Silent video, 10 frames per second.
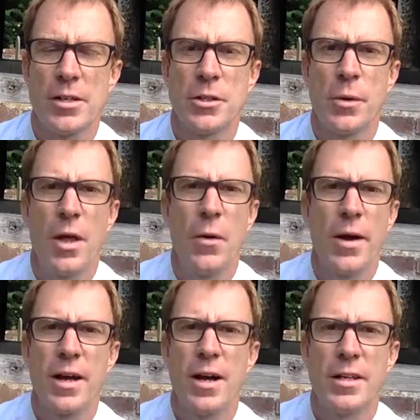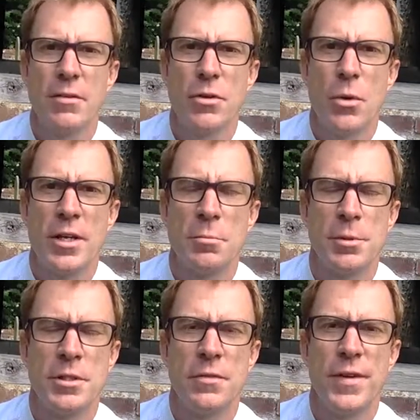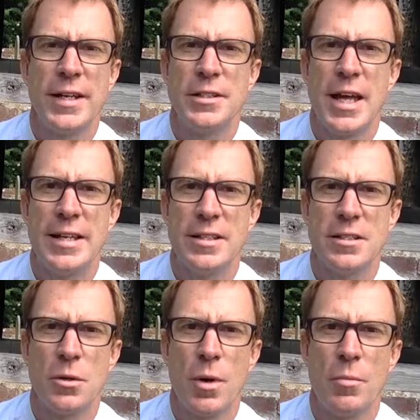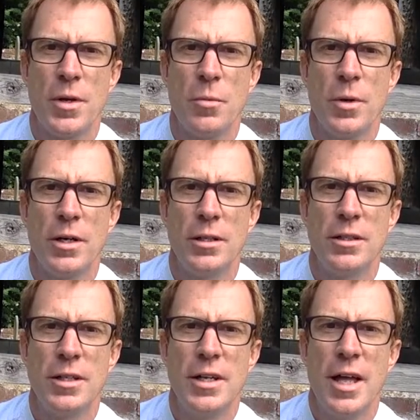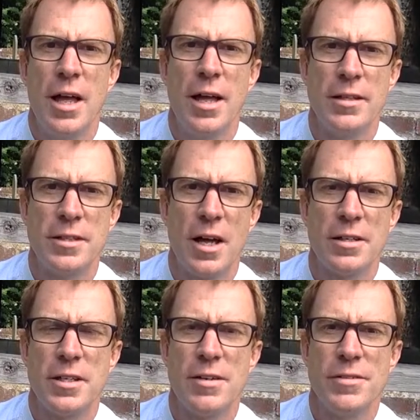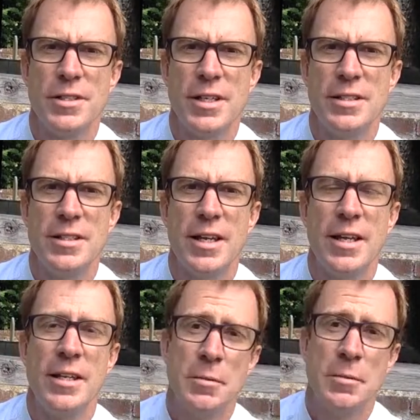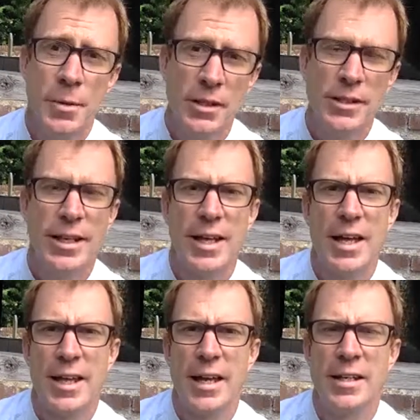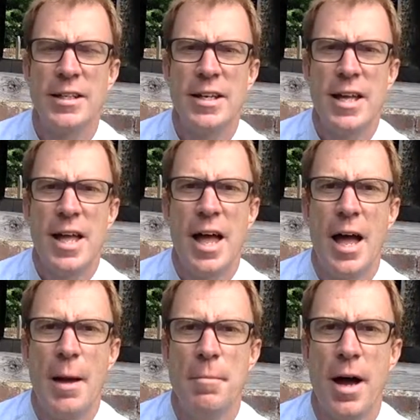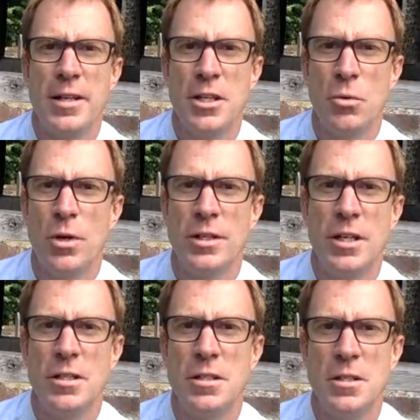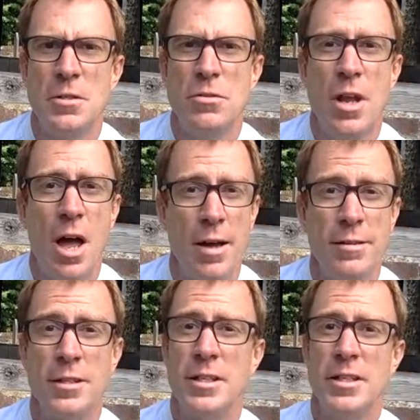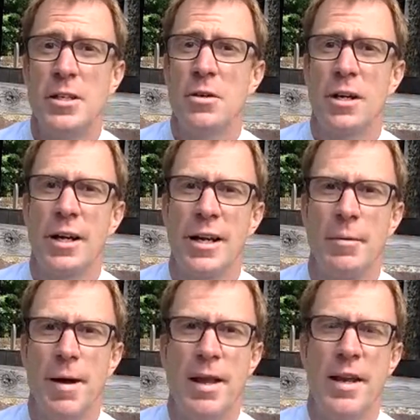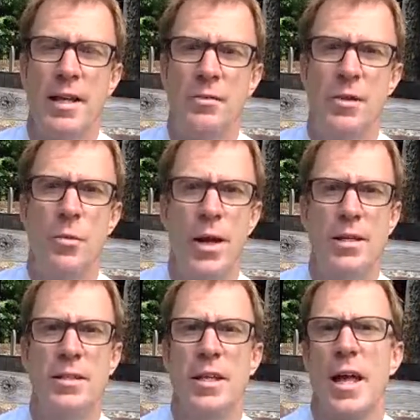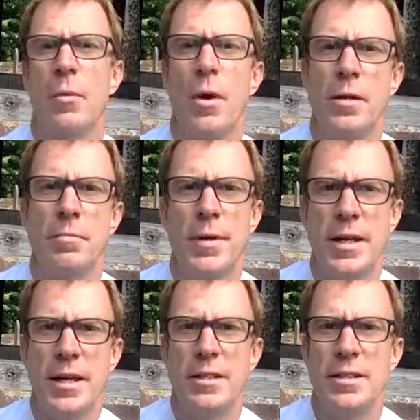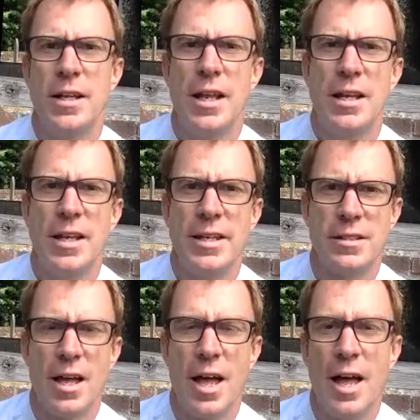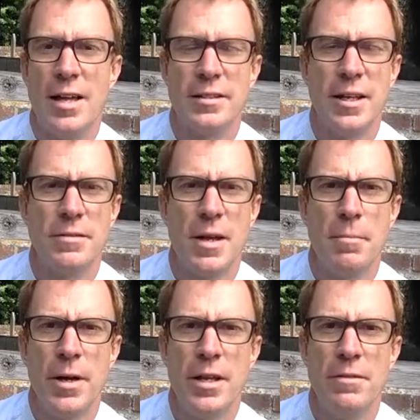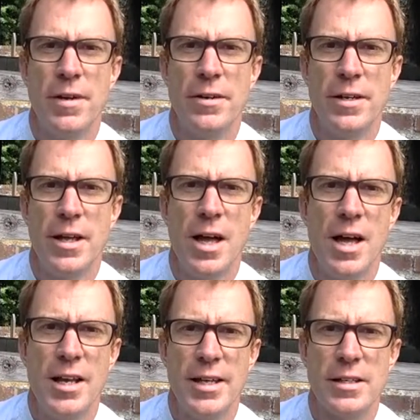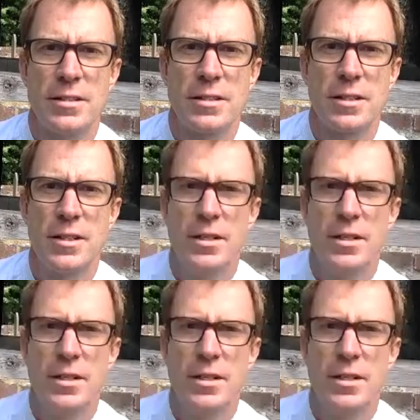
So although I can't give you a specific date as to when we will start services in this building again, I do want you to know, so you are clear about the next few weeks, that that won't be until at least September at the very earliest.